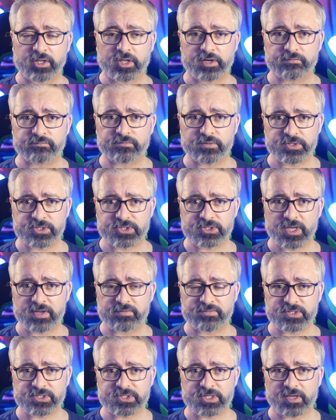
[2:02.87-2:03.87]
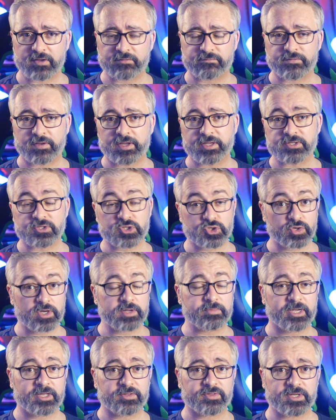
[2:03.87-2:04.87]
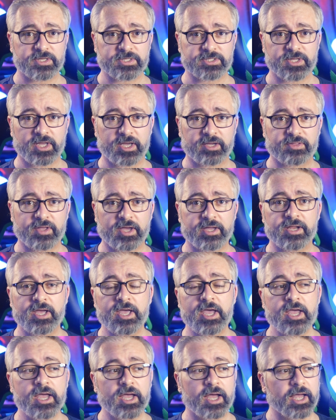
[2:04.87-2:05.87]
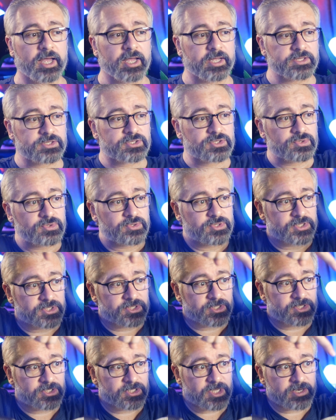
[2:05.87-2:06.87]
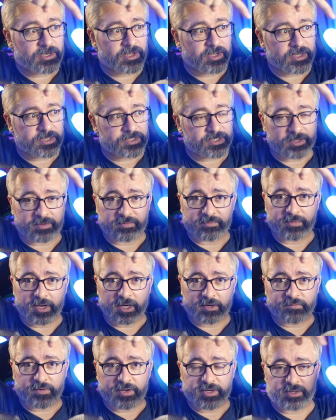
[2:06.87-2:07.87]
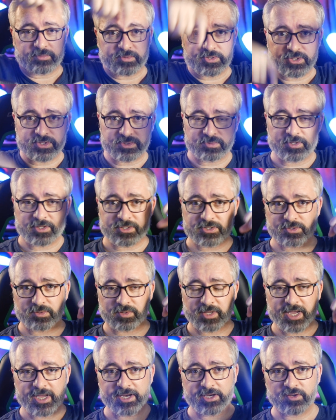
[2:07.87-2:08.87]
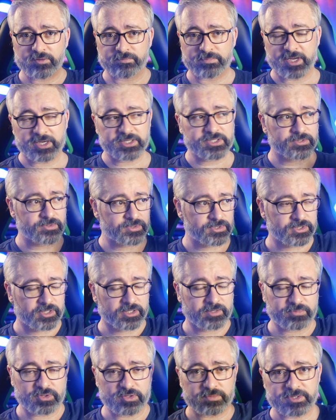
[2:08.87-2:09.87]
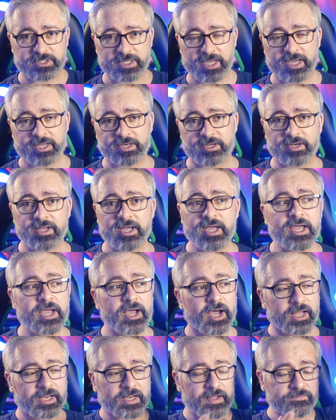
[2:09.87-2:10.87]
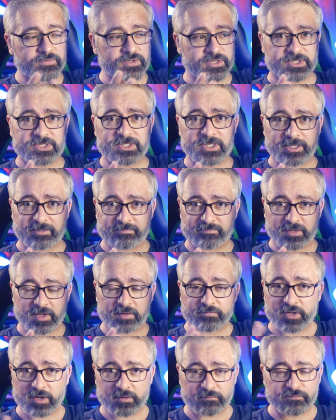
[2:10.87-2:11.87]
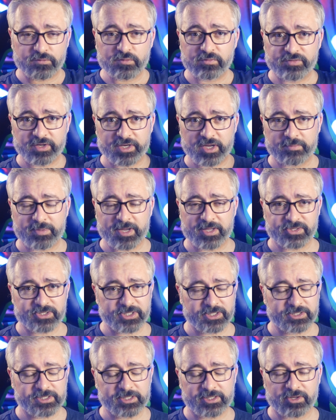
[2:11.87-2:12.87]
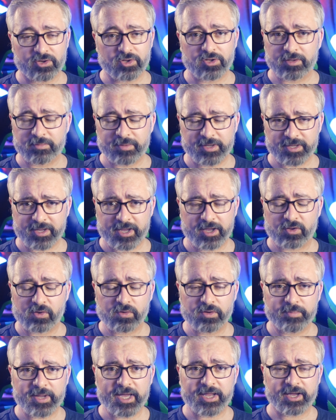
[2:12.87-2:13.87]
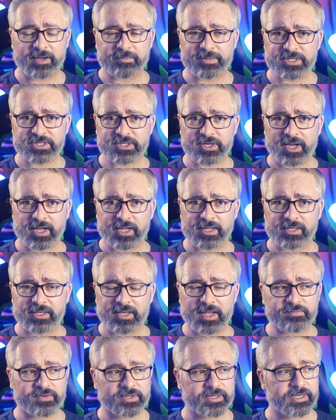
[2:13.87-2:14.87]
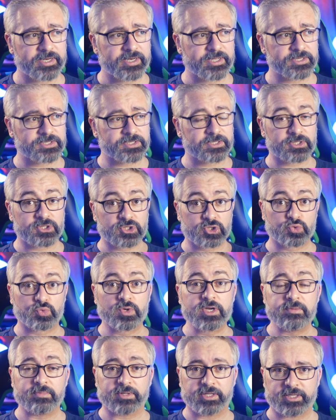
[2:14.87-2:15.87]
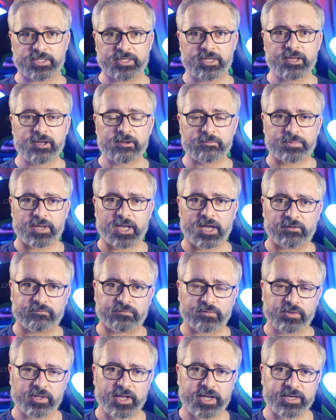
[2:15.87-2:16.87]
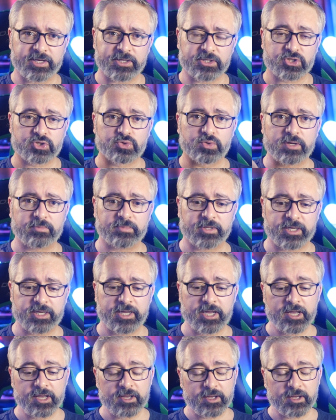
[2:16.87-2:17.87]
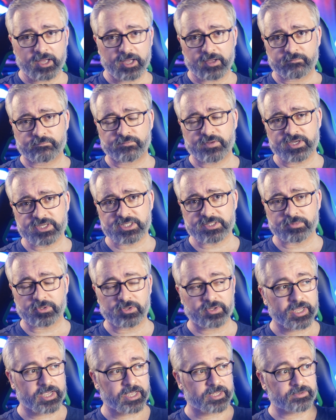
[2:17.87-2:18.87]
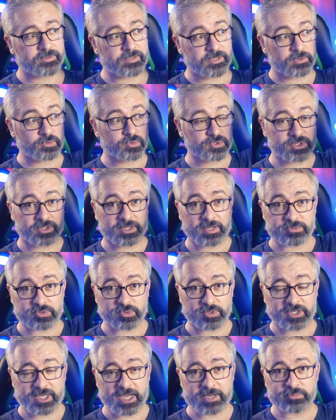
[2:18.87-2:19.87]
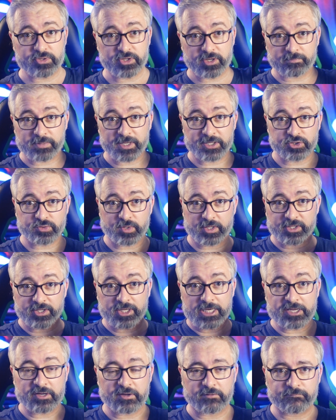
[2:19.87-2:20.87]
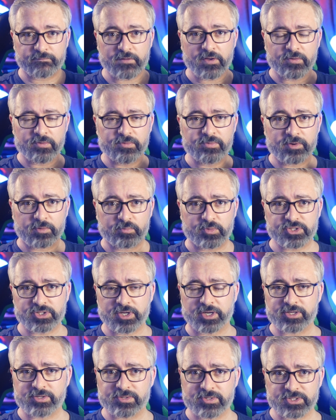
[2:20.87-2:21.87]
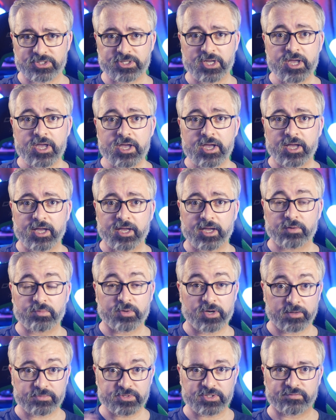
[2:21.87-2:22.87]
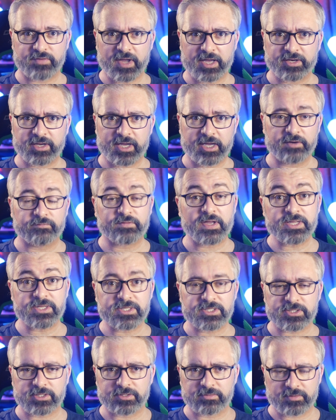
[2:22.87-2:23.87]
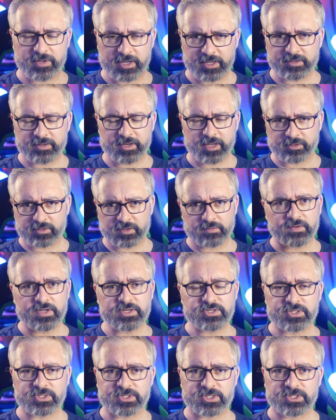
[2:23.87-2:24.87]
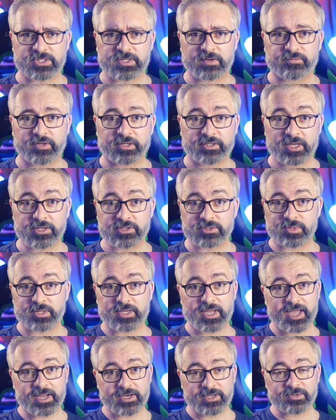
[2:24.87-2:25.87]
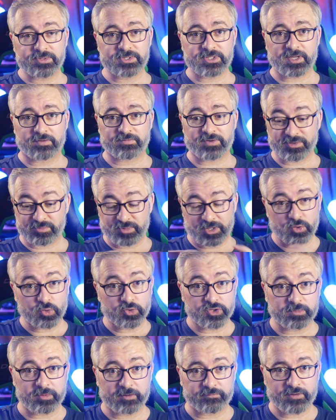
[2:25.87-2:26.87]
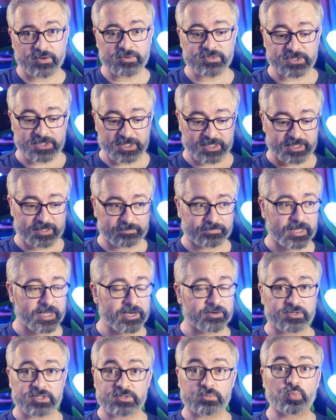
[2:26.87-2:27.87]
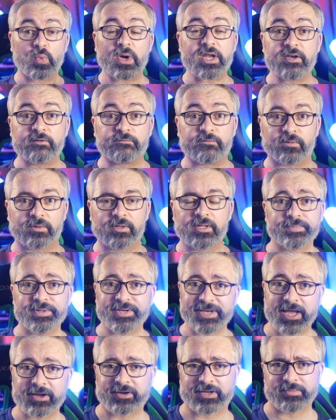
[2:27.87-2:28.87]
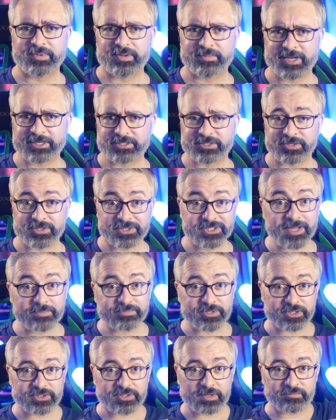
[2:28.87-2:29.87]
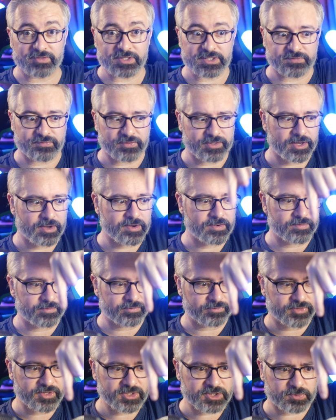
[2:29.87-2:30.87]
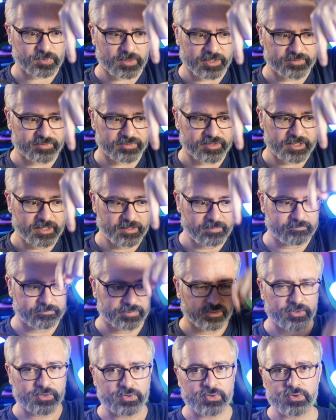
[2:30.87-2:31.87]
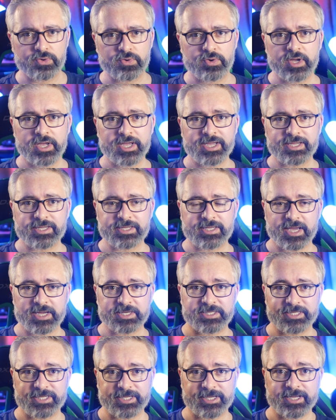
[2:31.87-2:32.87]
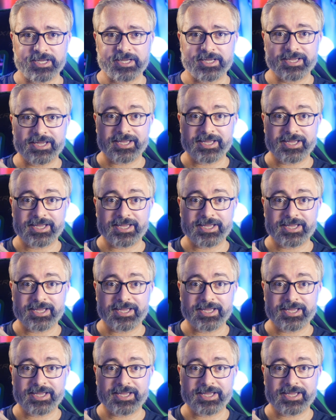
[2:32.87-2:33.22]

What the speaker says: a lot of voiceover stuff and streaming and things like that, to this Sennheiser microphone here, which is one of those little handheld mics. I use it on the boom stand, and I love this thing. I've got a full video about this thing telling you all about how much I love it. It is extremely powerful and extremely flexible, and it also comes with a cable you can plug directly into your phone, which I use when I'm sort of out at events and conventions and stuff like that, doing handheld stuff. I record to my phone, sync it up later. It's wonderful. But now coming back to the subject of this video, this one, the Blue Yeti